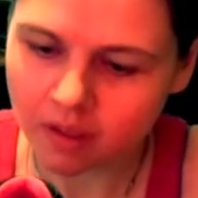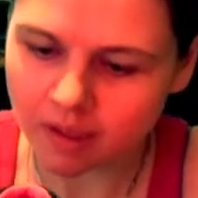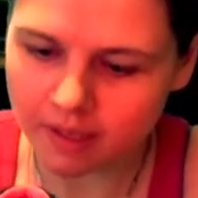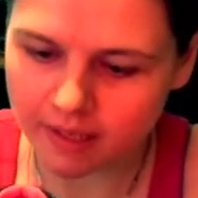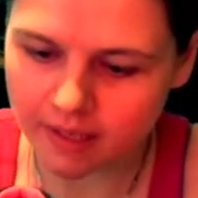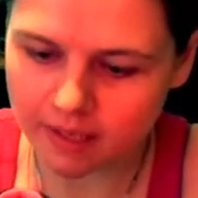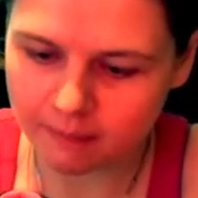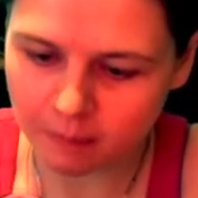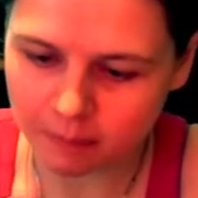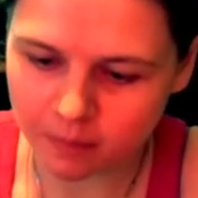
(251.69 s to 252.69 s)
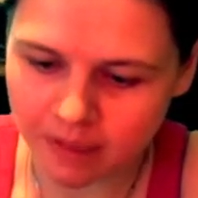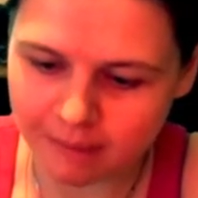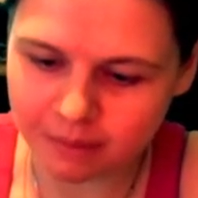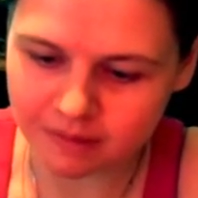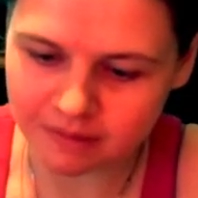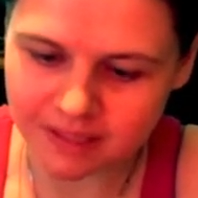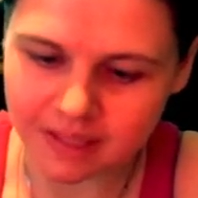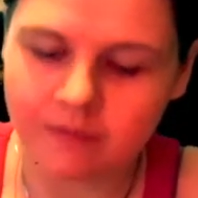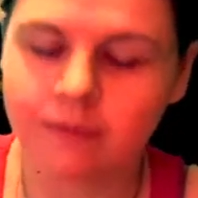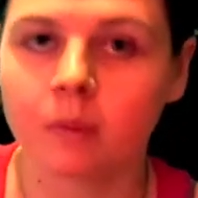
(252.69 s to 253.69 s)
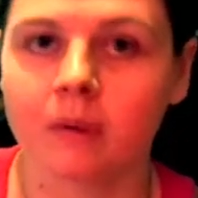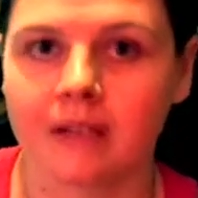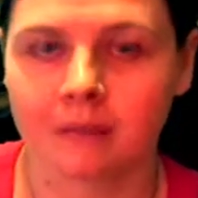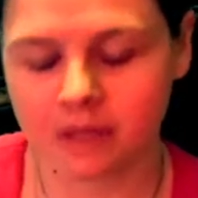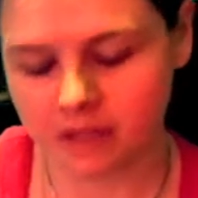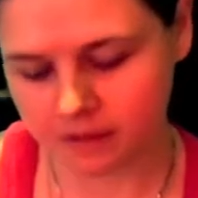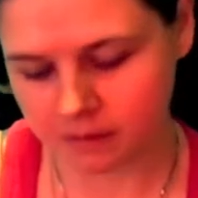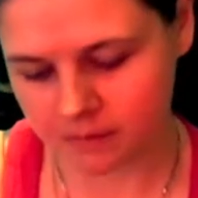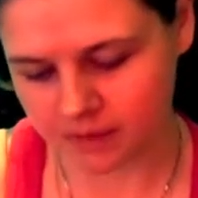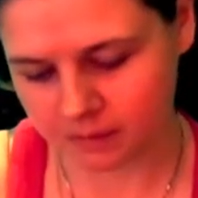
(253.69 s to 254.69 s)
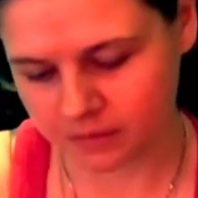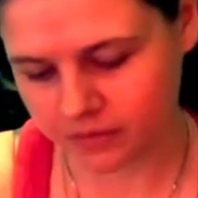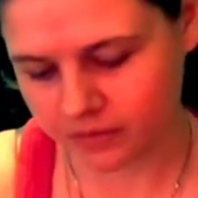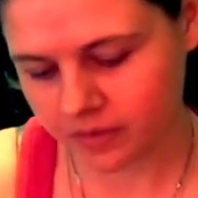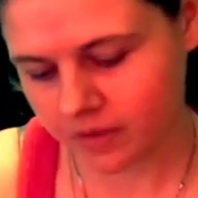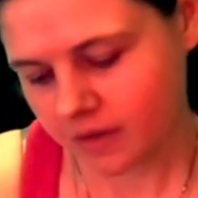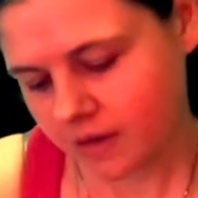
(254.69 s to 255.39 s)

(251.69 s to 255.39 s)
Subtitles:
but I believe when I bought them there was